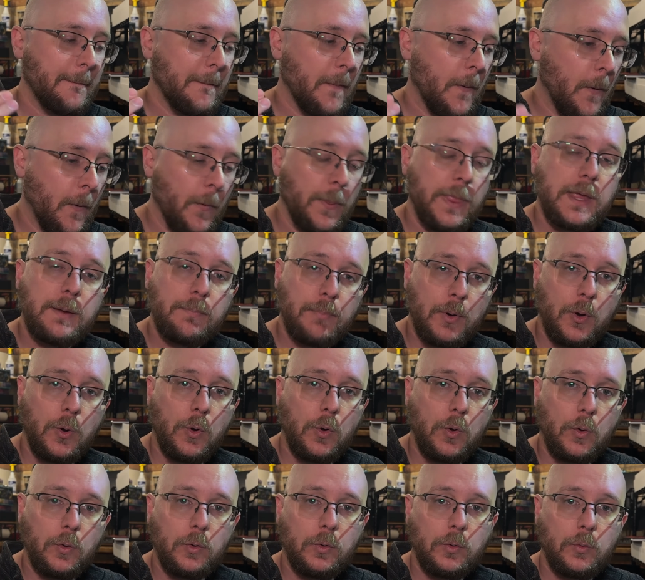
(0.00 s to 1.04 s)
only
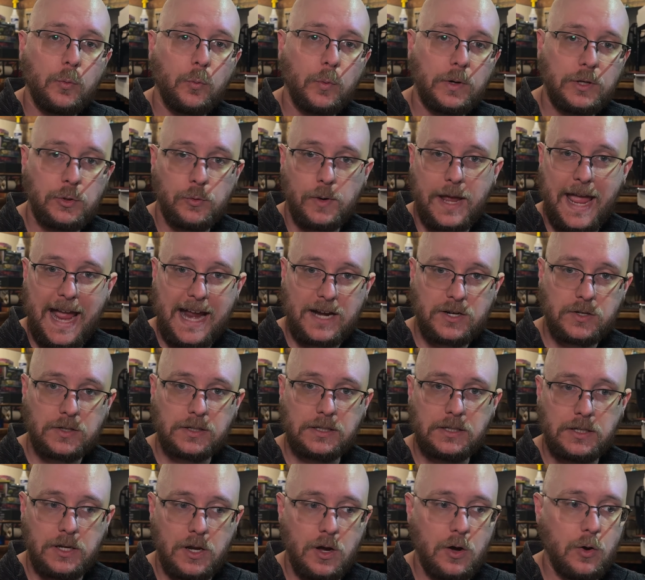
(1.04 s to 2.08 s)
pull when you
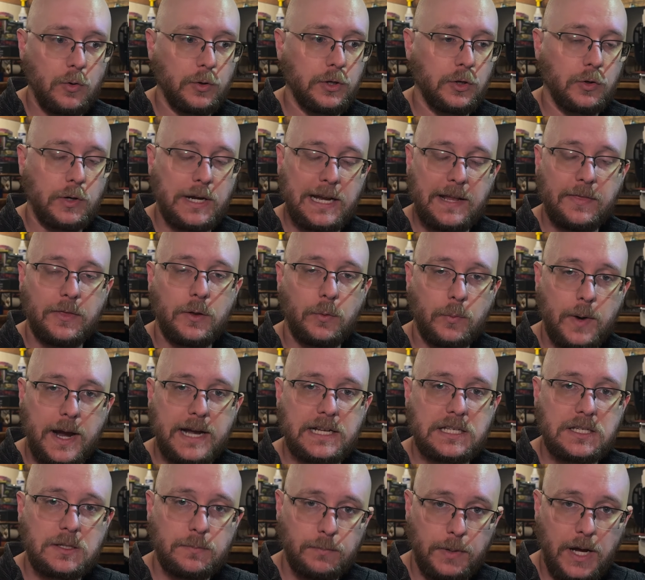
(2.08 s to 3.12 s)
actually know you're in the
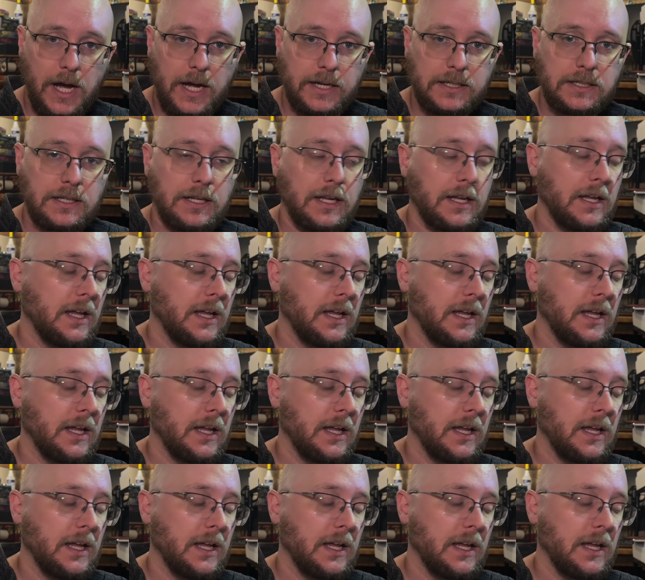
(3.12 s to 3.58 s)
right spot.